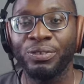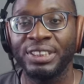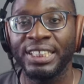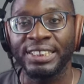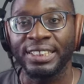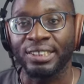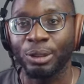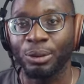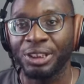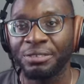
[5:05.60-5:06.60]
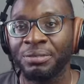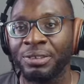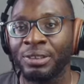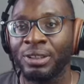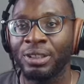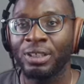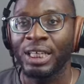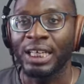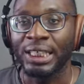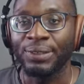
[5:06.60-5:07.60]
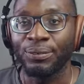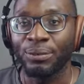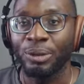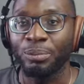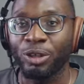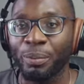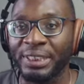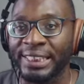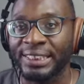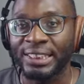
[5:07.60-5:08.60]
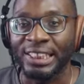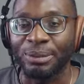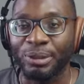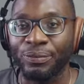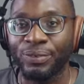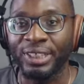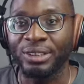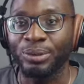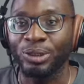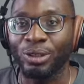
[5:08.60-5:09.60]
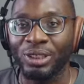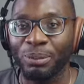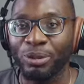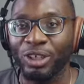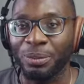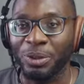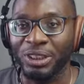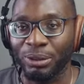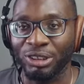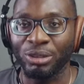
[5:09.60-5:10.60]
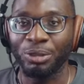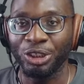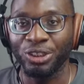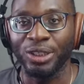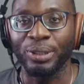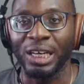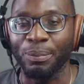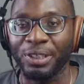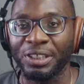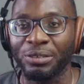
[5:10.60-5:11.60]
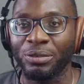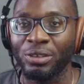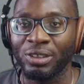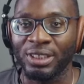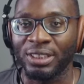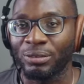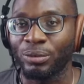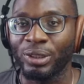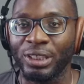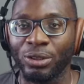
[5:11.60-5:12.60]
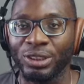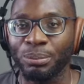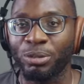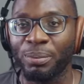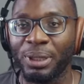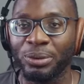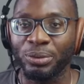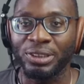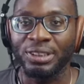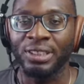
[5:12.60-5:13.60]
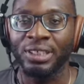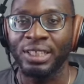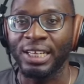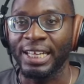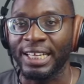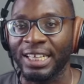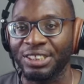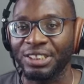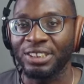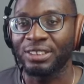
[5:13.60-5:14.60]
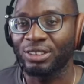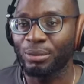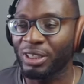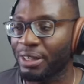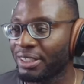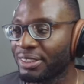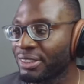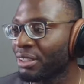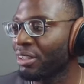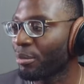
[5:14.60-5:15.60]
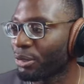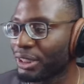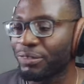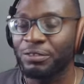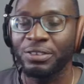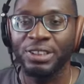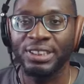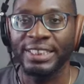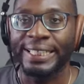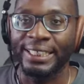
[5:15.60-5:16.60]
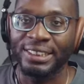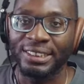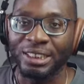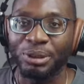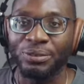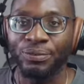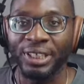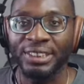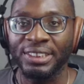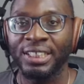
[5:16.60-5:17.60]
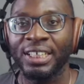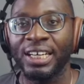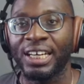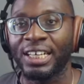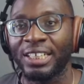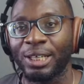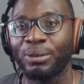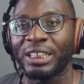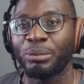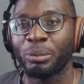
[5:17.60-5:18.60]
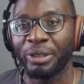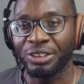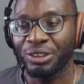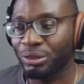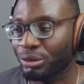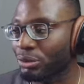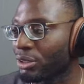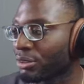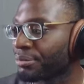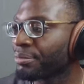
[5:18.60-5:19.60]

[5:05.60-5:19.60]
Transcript: C S S loading, and they've promised that it has been fixed with all the bugs, because there were some issues that were happening that were causing problems with like caching and some other things, but they've said that it has been fixed and now it has been merged to core.